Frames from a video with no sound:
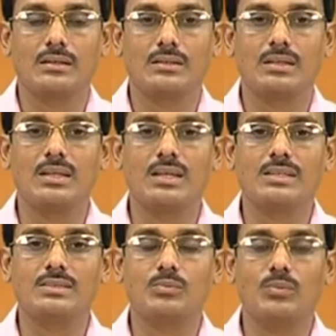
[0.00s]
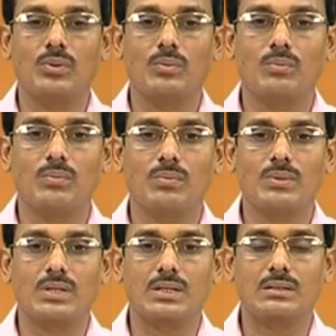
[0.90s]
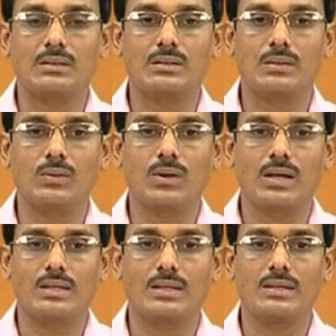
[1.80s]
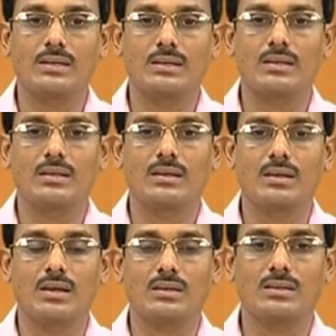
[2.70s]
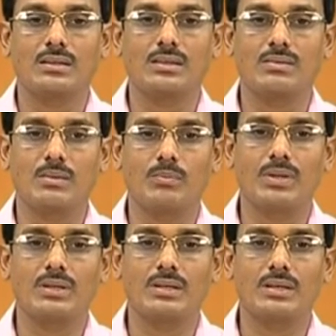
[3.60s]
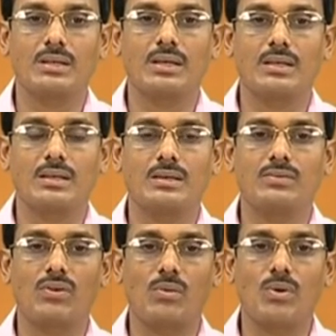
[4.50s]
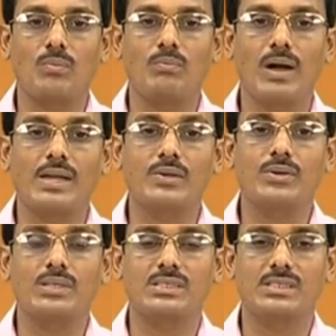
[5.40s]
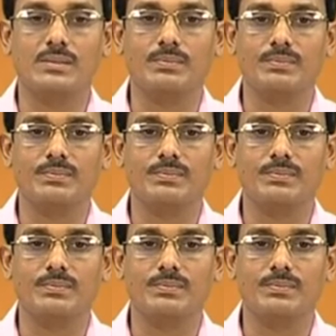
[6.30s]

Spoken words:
Then let us look at another development in the form of micro ECM.